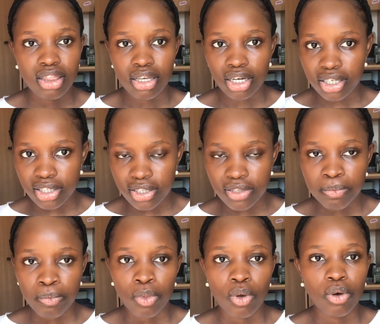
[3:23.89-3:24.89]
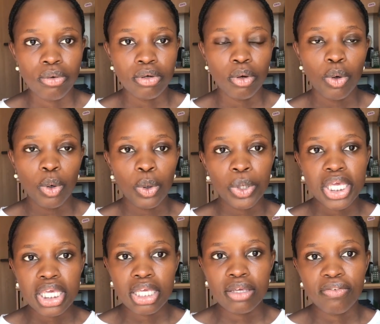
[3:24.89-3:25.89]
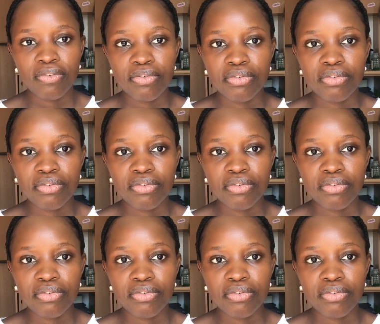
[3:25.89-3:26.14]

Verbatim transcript: test, or if